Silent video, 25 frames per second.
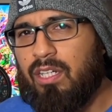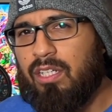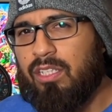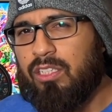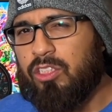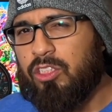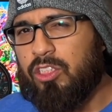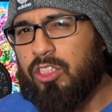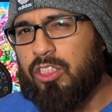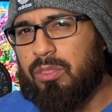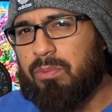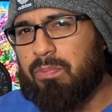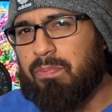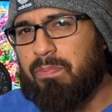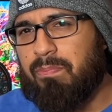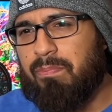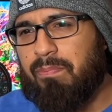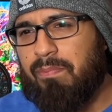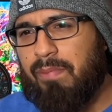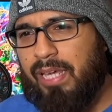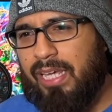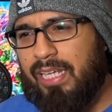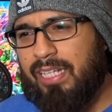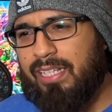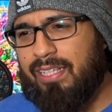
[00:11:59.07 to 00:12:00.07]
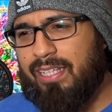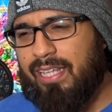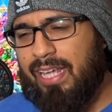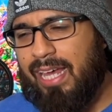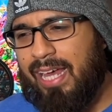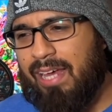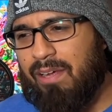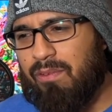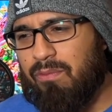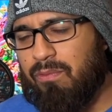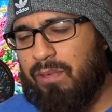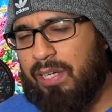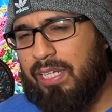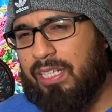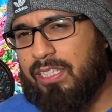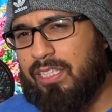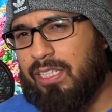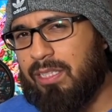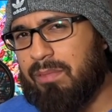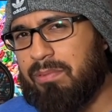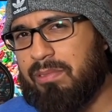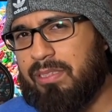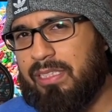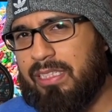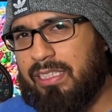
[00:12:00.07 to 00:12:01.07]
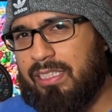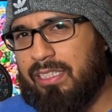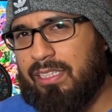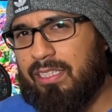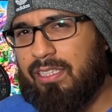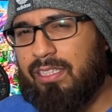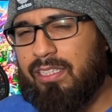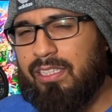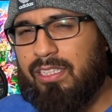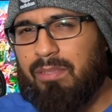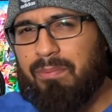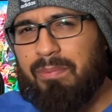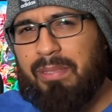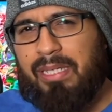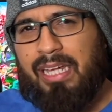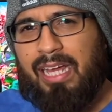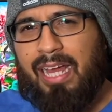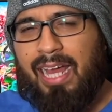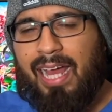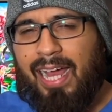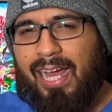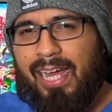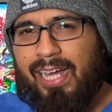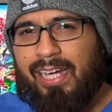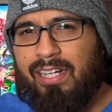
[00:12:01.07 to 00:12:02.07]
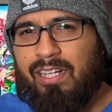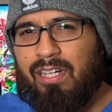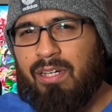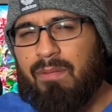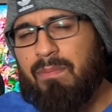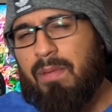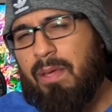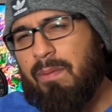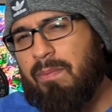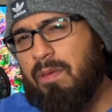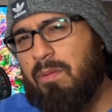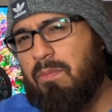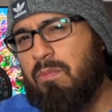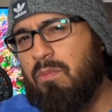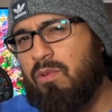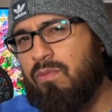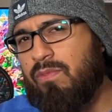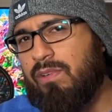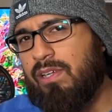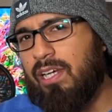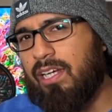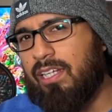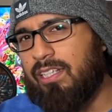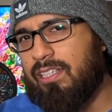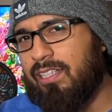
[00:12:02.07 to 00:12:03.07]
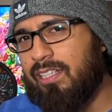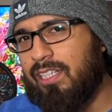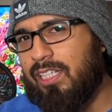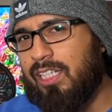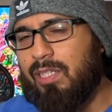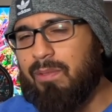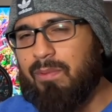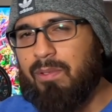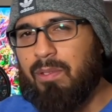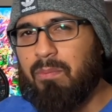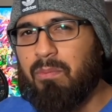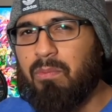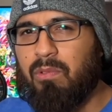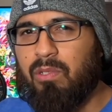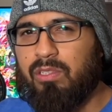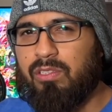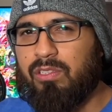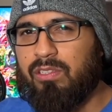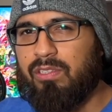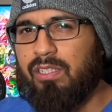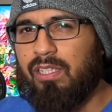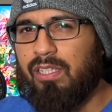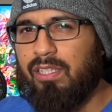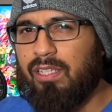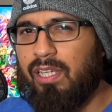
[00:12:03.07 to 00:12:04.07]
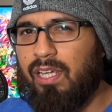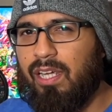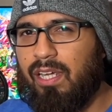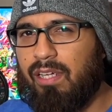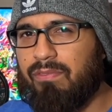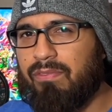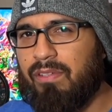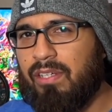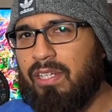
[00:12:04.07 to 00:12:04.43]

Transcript: just make that right thumbstick a little bit higher, maybe move it a little bit more to the left.